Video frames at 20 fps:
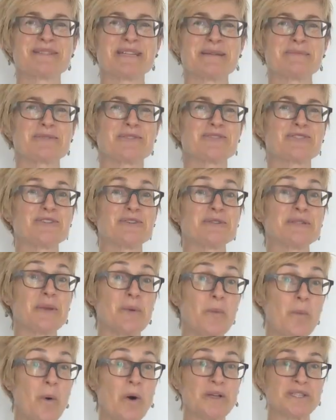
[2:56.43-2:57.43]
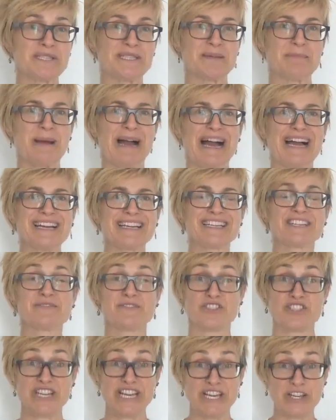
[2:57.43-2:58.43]
tips on choosing what to pack.
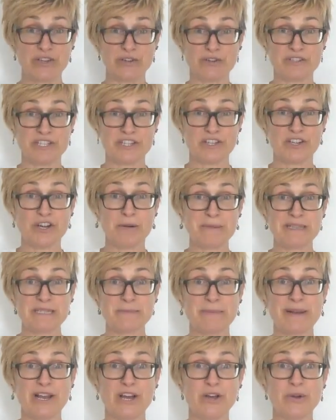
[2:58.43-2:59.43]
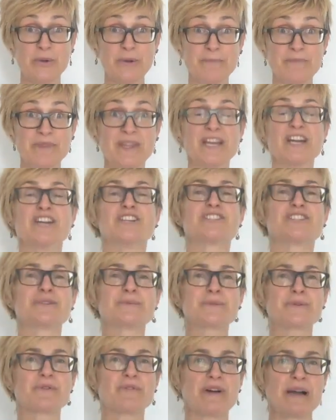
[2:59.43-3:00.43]
Share yours in the comments below.
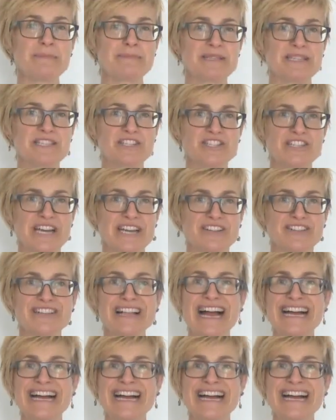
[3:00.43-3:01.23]
Subscribe to this channel